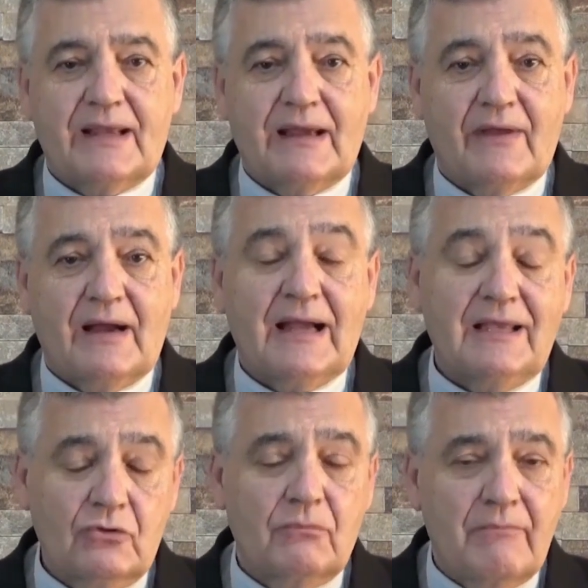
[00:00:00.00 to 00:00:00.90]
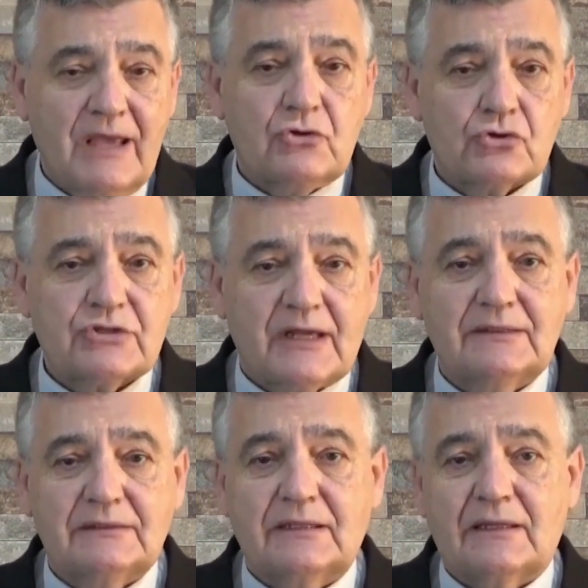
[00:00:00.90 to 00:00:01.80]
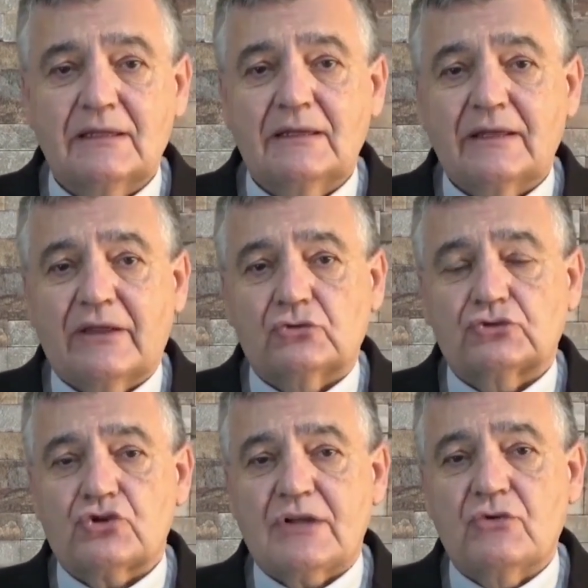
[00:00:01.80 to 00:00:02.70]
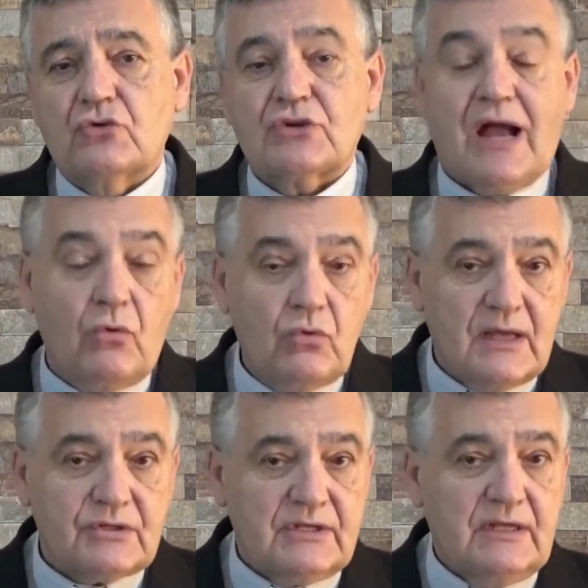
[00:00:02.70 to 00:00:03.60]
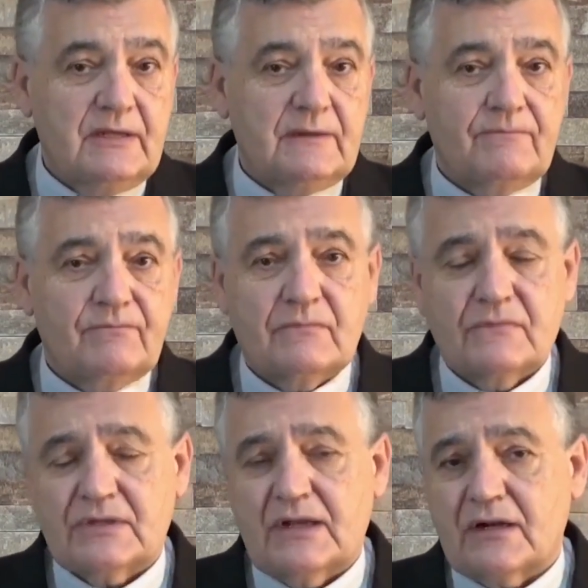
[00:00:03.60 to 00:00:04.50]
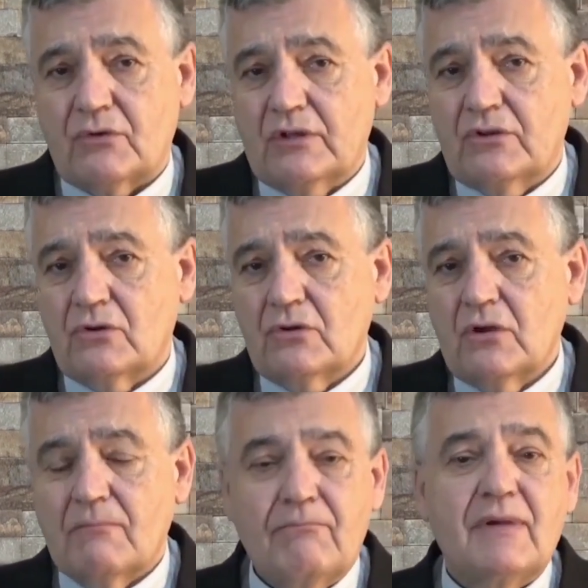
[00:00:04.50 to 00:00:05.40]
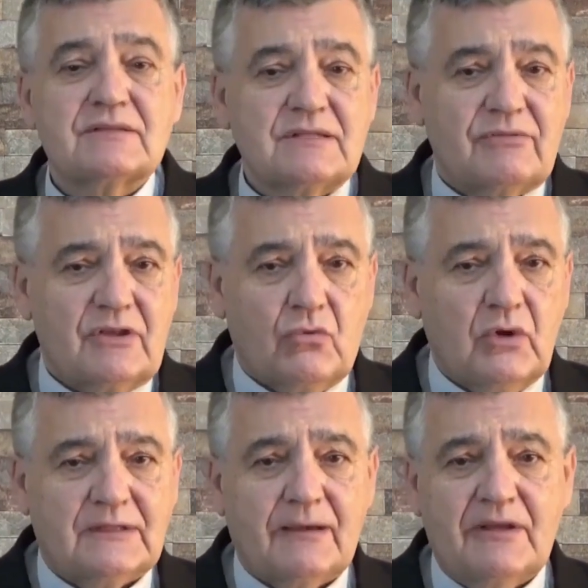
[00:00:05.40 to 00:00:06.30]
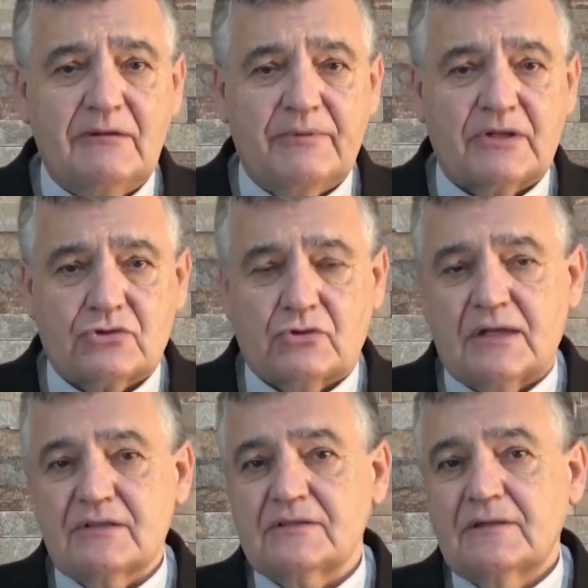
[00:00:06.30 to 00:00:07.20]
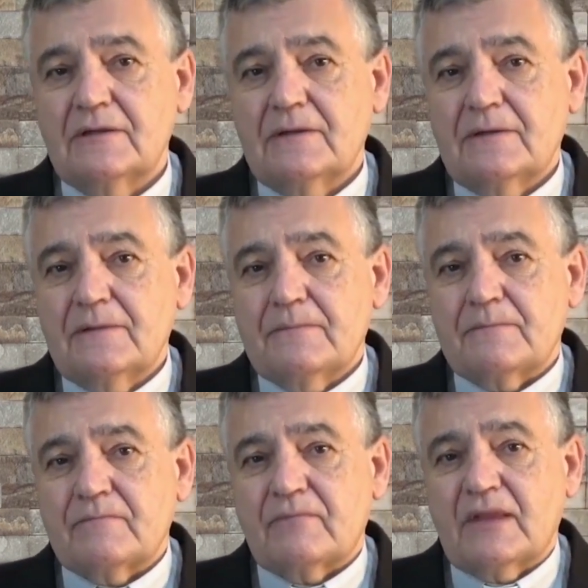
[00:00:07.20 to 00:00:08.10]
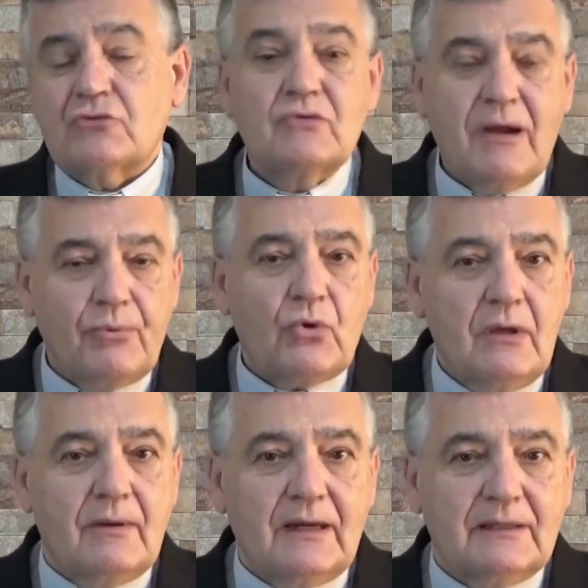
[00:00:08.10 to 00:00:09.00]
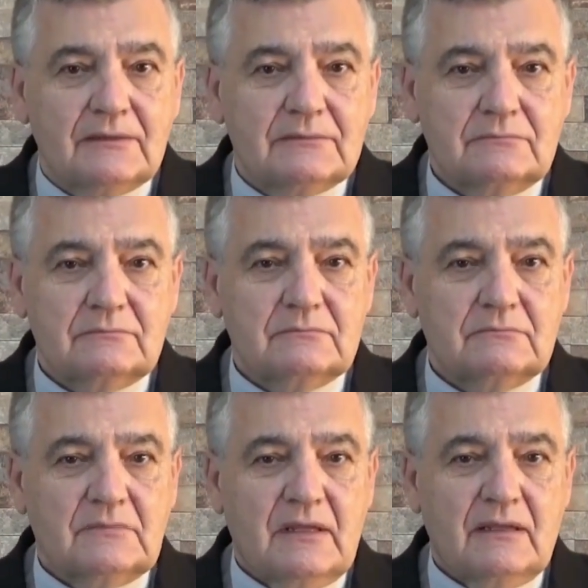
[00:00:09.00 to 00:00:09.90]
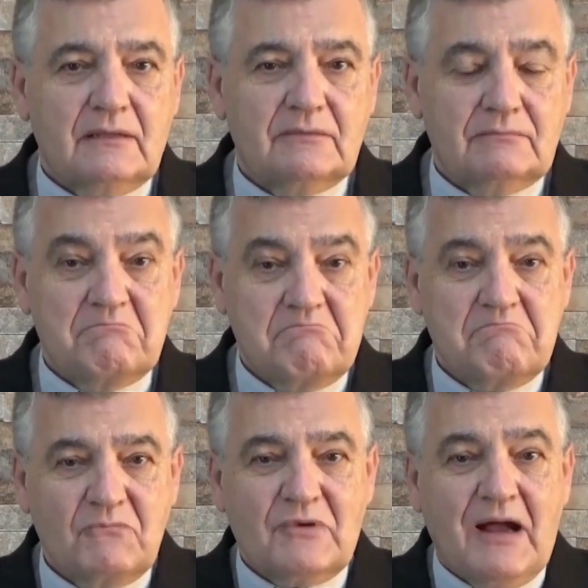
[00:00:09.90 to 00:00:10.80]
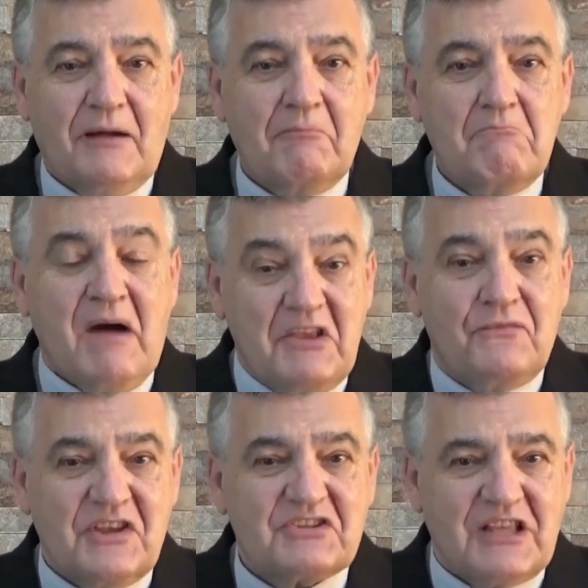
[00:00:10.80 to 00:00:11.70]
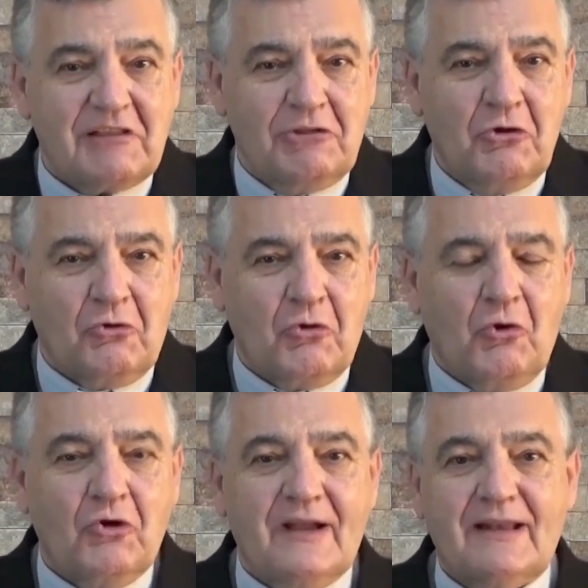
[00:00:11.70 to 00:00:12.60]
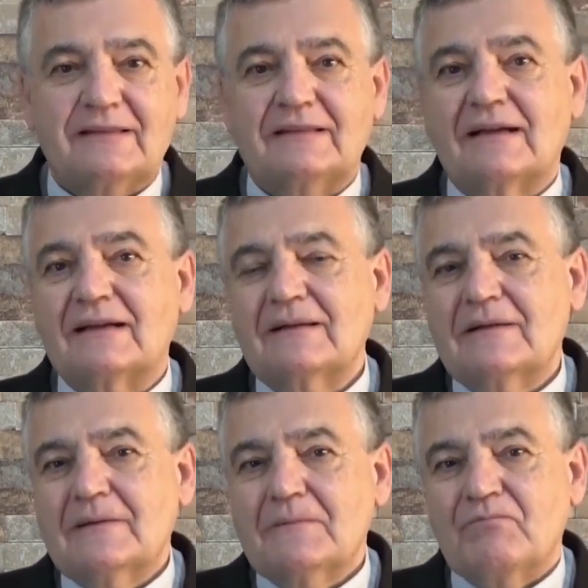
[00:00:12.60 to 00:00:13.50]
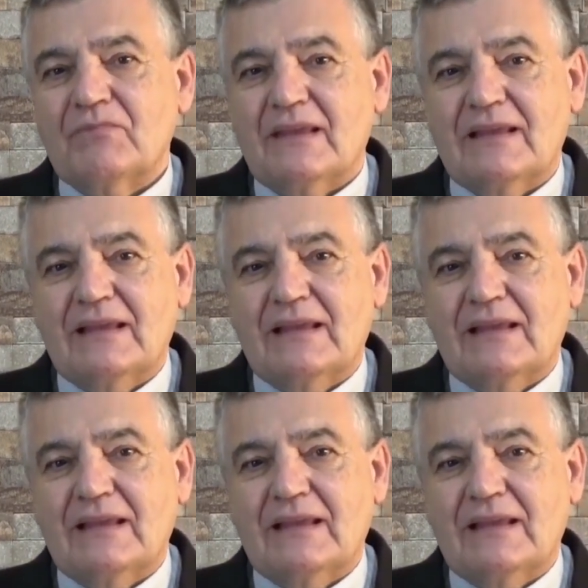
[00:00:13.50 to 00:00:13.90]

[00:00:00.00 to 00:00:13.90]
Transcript: 50,000 people have gathered. It is a proof, a concrete manifestation of the effort that is being made in this country in favor of life and against abortion.